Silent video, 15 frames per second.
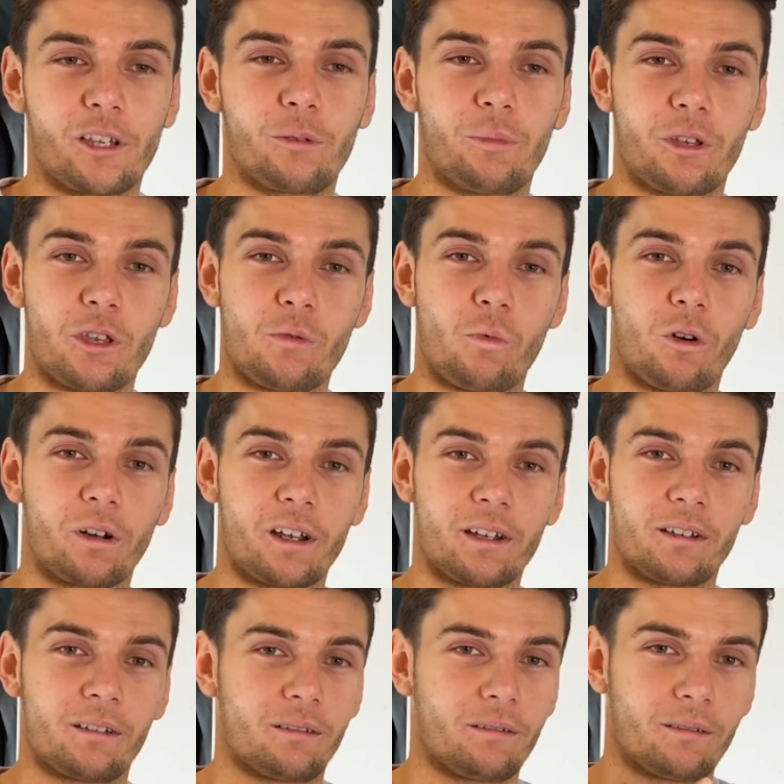but you wanted
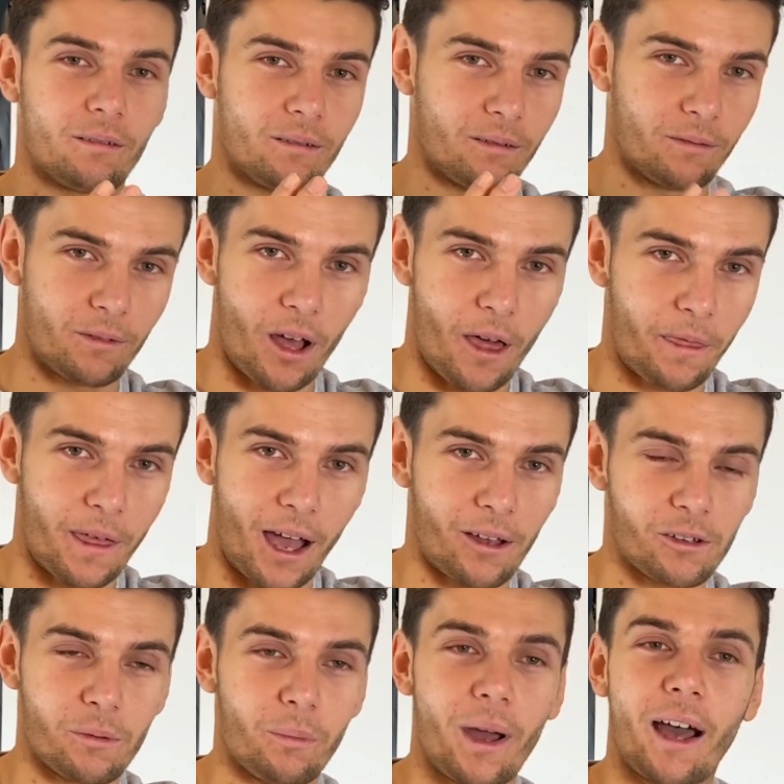
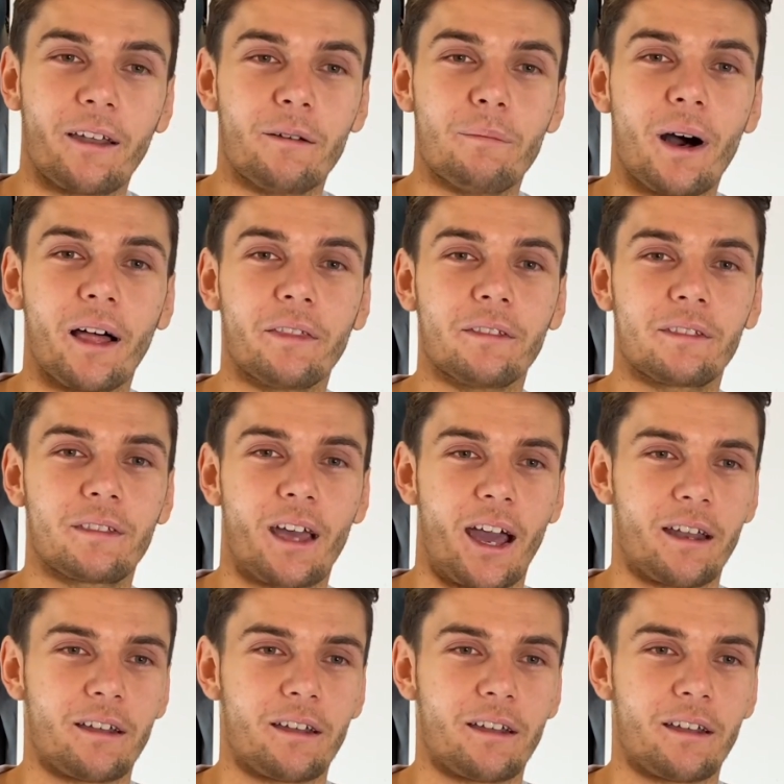£1,000 a month and